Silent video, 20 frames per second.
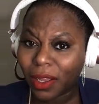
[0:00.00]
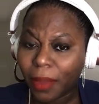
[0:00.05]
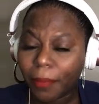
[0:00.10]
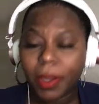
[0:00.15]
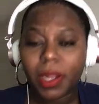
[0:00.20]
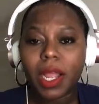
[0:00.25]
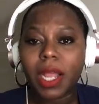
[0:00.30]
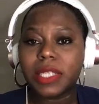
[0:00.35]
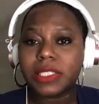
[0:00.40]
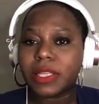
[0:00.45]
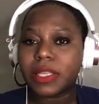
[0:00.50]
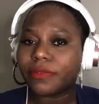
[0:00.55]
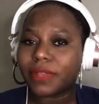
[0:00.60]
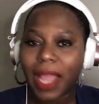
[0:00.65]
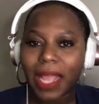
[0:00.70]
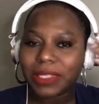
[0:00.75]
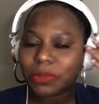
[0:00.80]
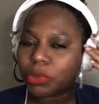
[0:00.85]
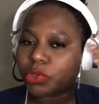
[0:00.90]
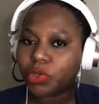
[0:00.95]
Because if
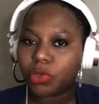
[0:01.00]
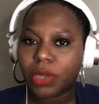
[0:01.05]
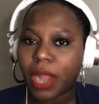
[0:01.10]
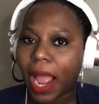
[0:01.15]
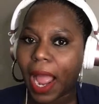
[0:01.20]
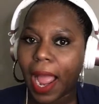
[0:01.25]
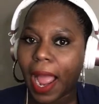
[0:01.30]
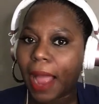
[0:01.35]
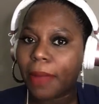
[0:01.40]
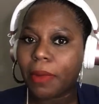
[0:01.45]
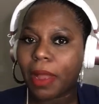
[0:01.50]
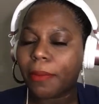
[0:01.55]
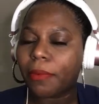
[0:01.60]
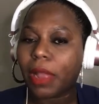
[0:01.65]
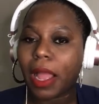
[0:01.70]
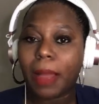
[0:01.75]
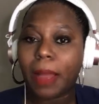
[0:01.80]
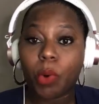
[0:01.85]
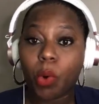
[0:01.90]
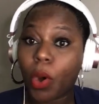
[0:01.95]
that's what you got,
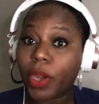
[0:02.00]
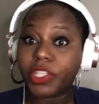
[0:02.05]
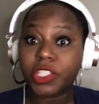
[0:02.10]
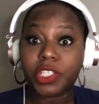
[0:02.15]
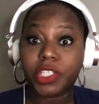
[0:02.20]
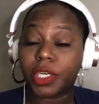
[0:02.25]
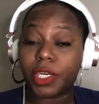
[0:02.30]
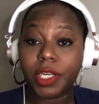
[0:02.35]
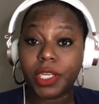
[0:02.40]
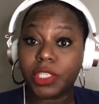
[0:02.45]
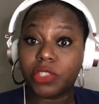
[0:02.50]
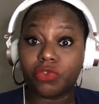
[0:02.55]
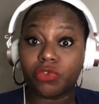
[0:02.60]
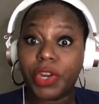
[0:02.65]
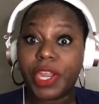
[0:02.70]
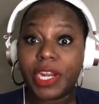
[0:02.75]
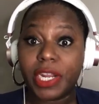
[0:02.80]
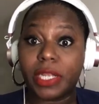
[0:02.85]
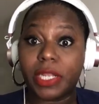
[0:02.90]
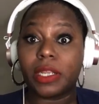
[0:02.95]
I'm questioning his
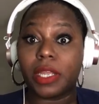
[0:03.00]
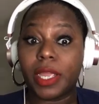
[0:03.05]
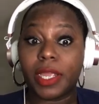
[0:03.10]
reading